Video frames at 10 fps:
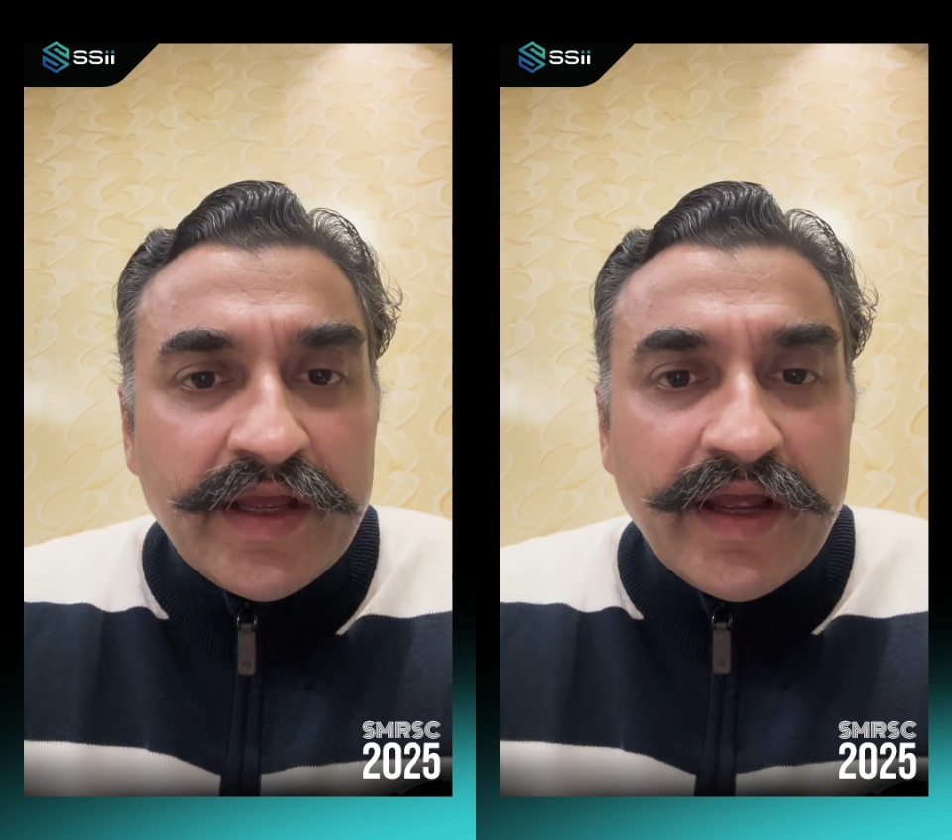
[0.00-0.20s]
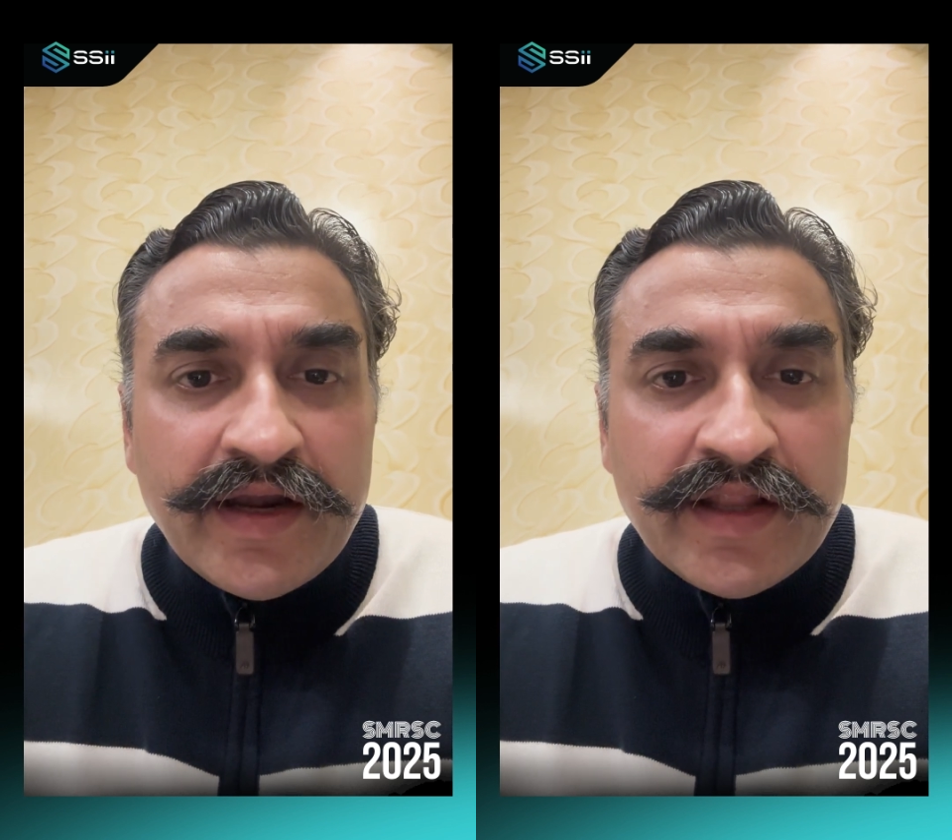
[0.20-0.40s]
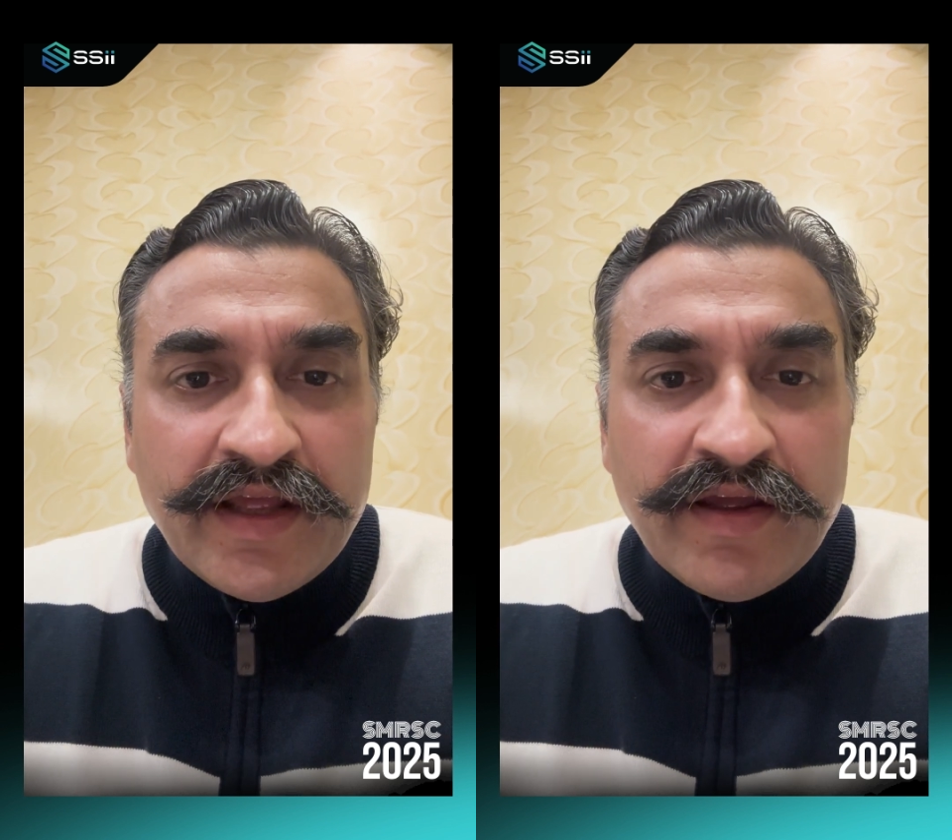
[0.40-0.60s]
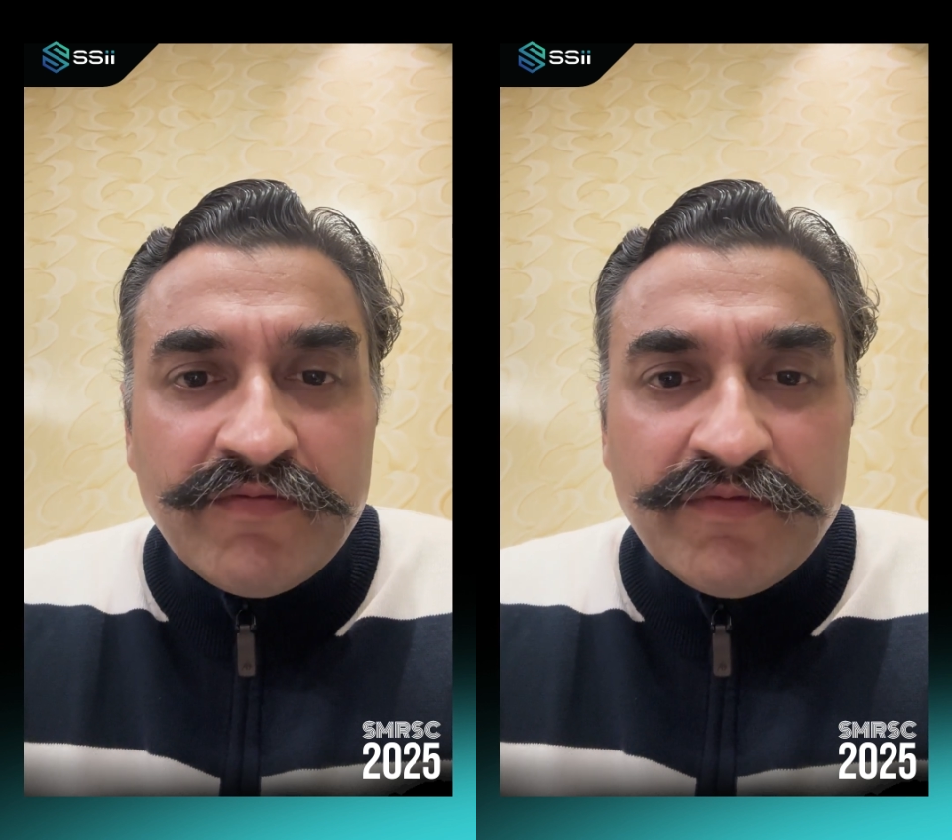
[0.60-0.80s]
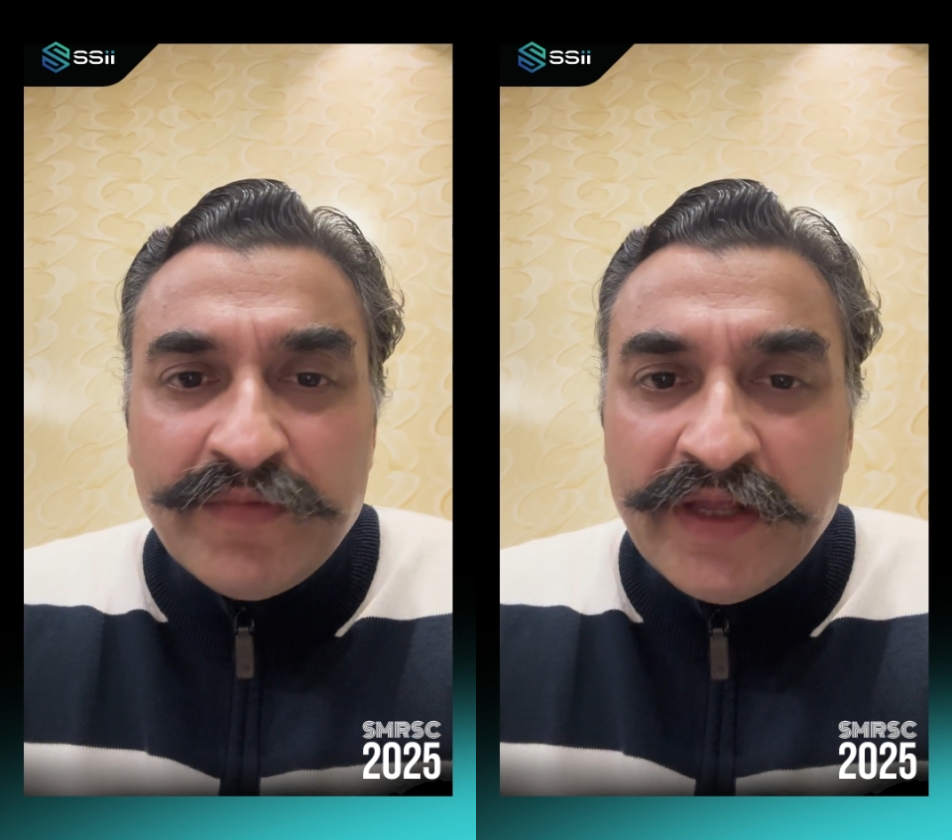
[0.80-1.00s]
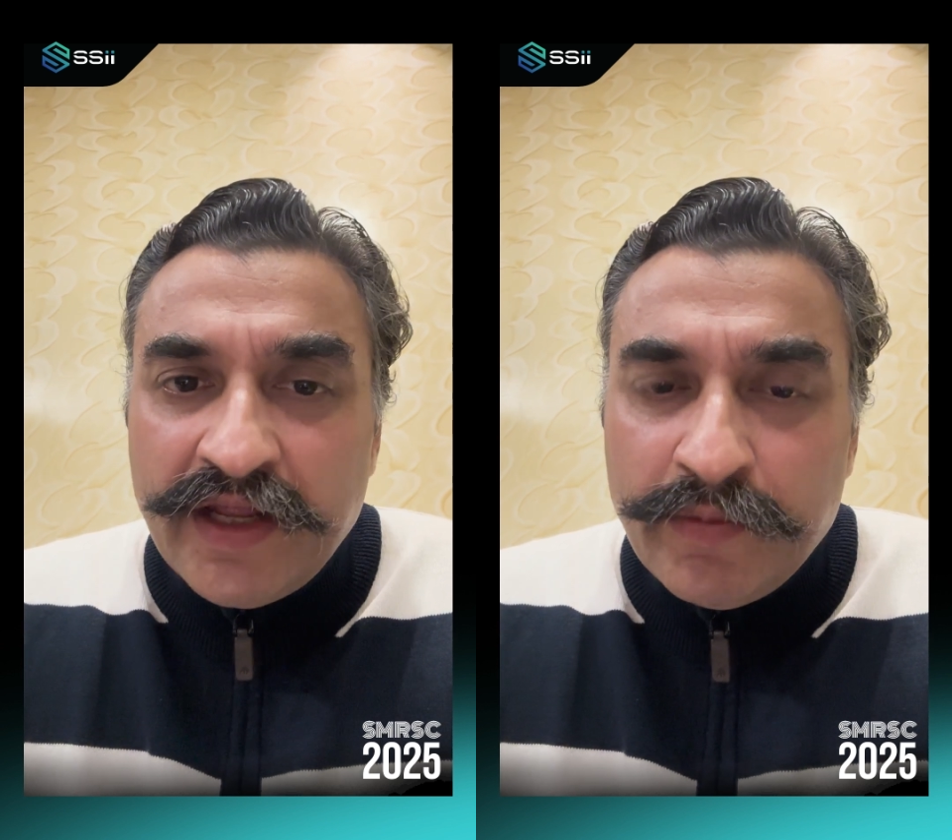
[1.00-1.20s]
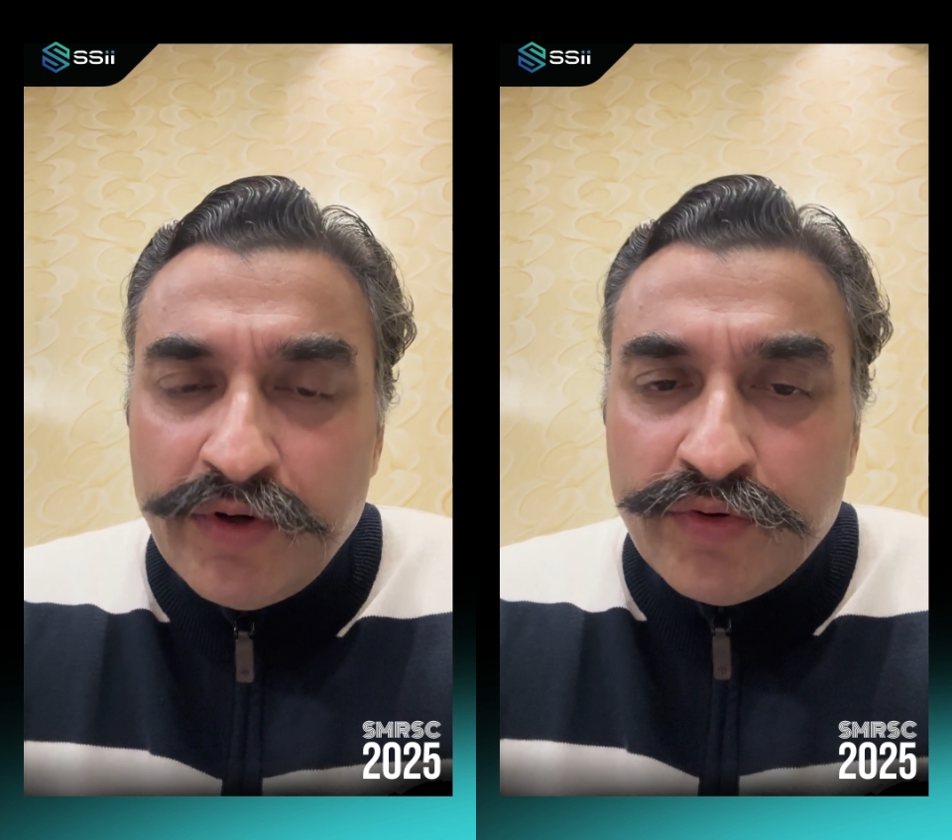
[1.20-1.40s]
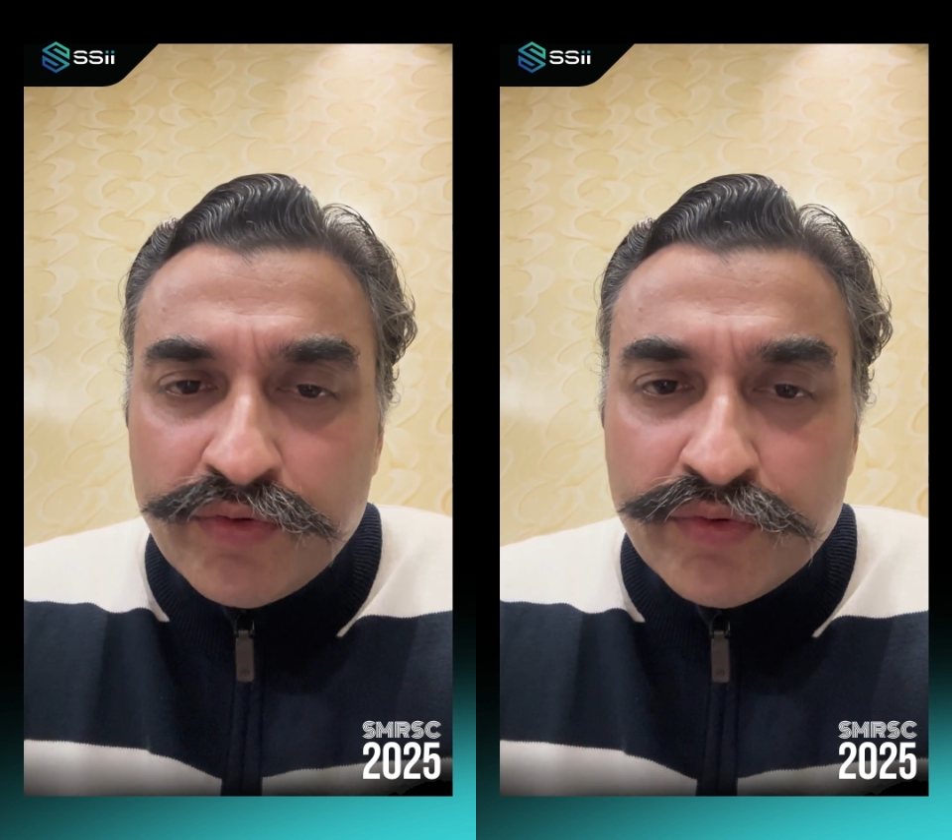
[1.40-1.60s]
and they have been
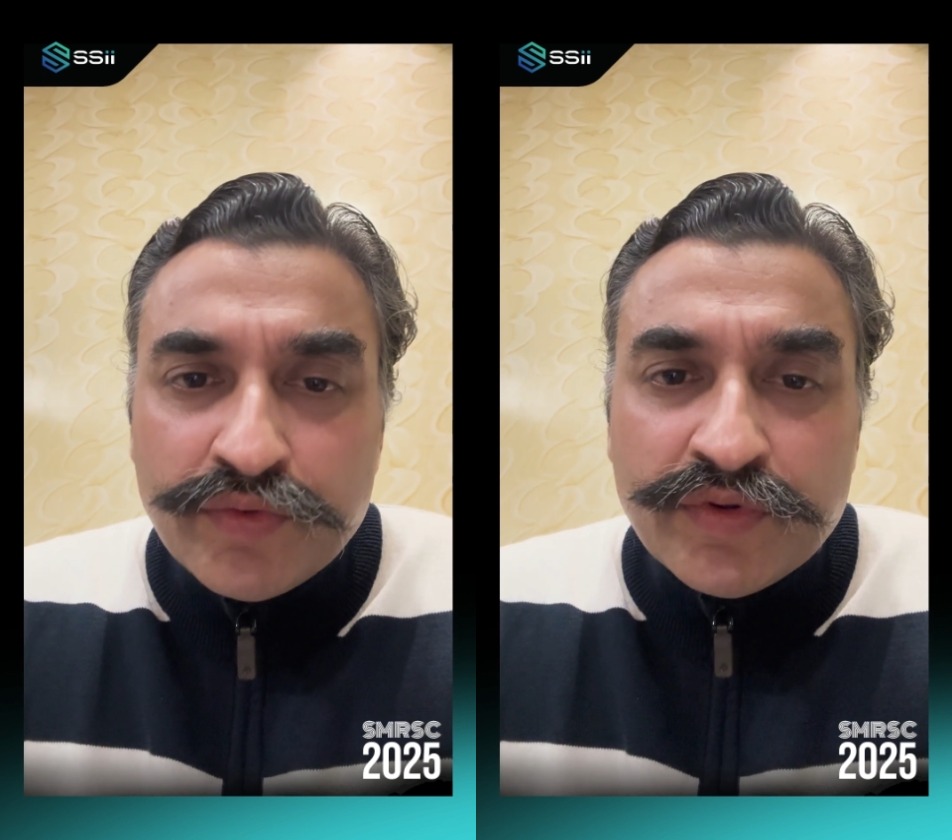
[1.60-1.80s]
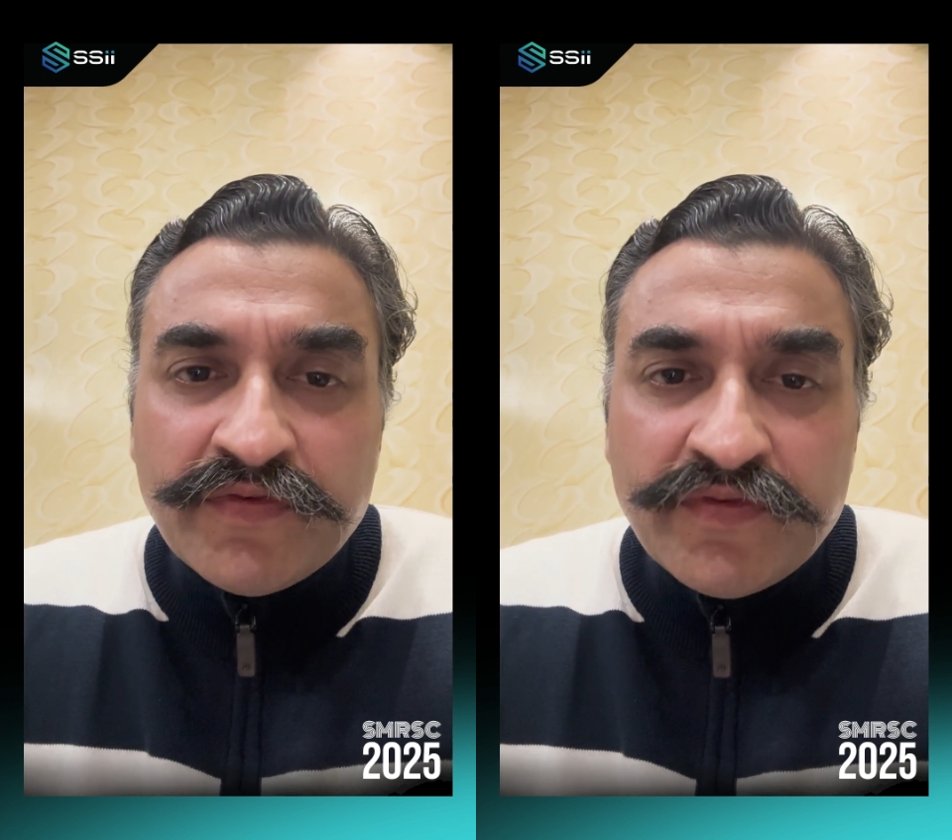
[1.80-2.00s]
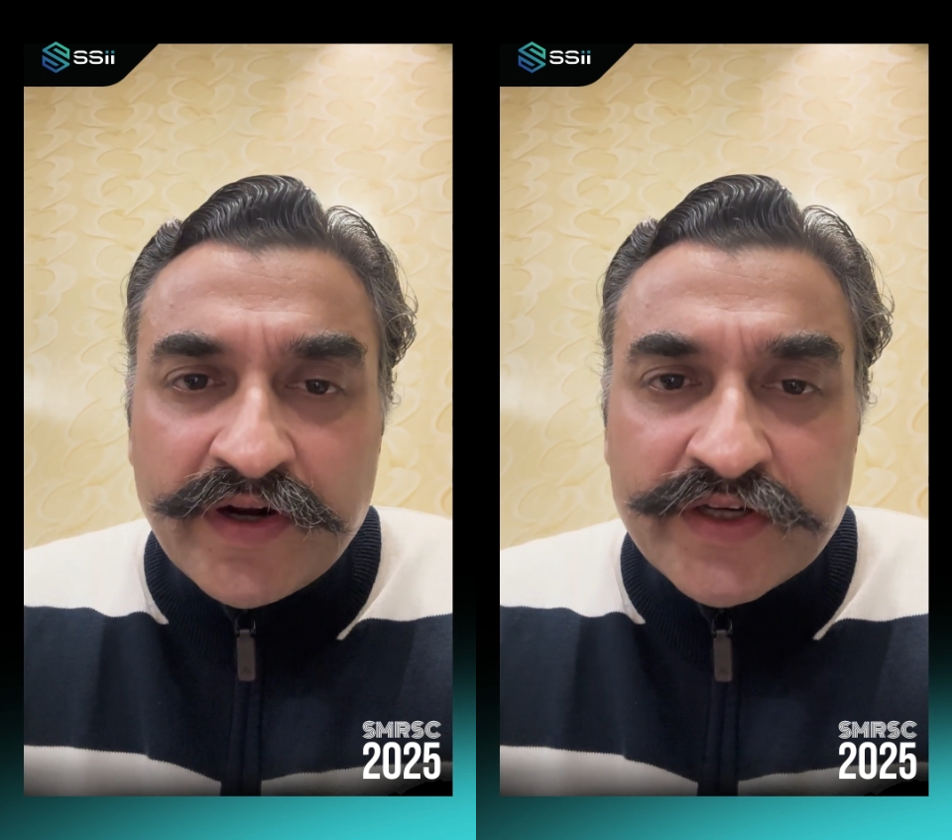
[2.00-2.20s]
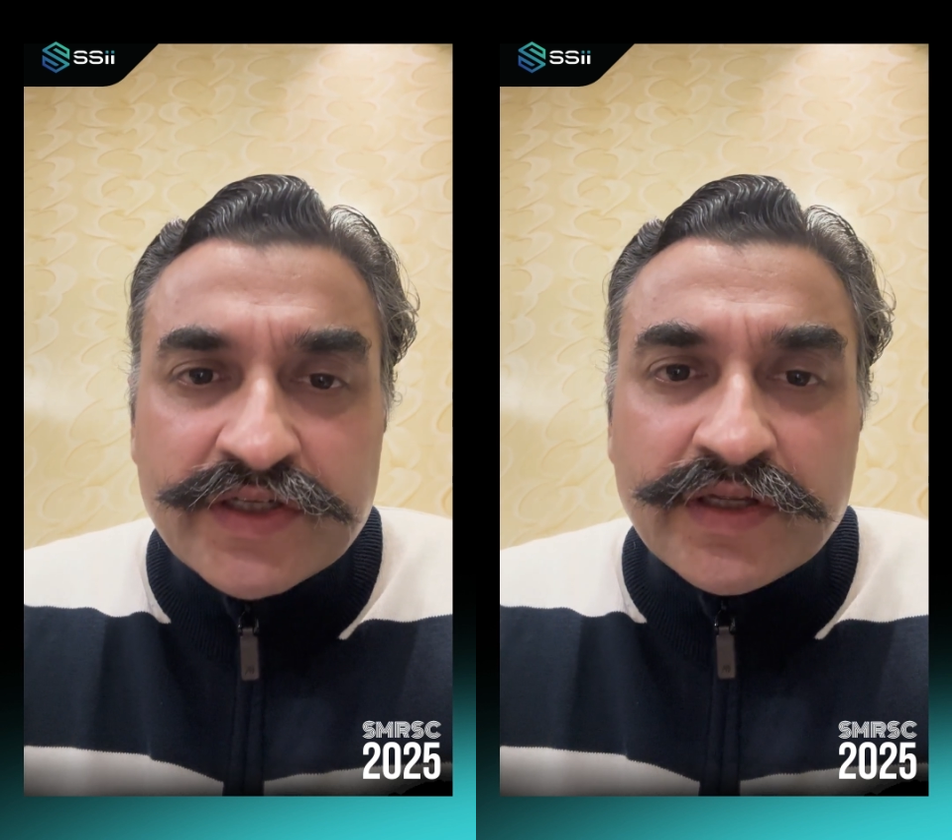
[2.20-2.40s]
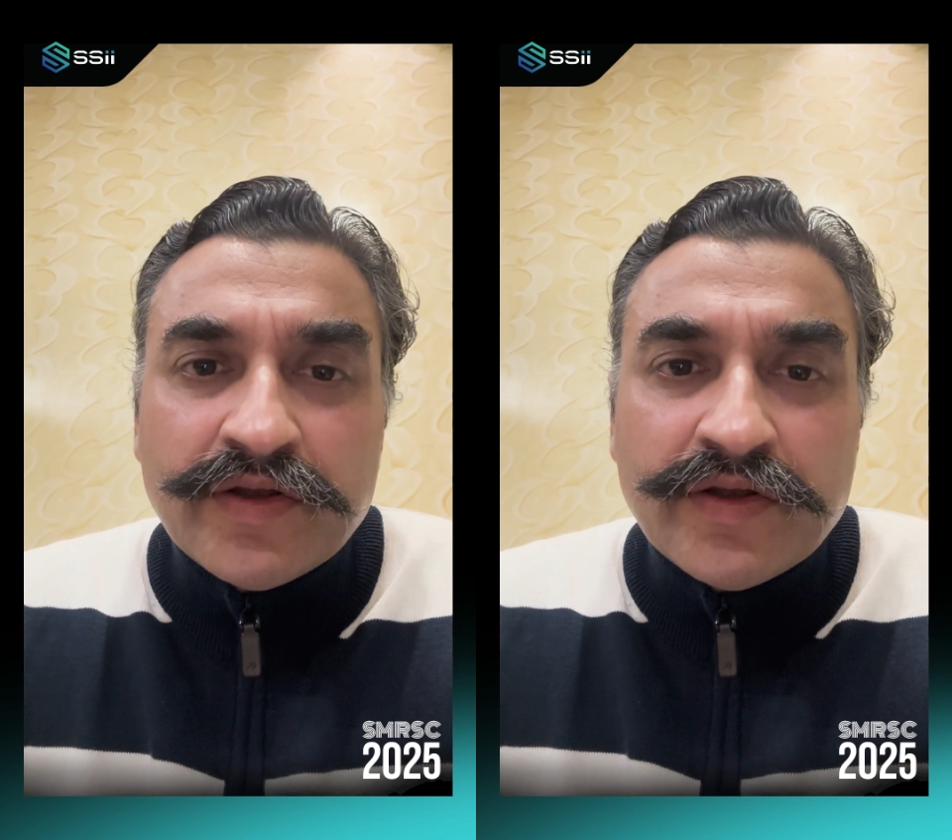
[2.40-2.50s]
able to do the first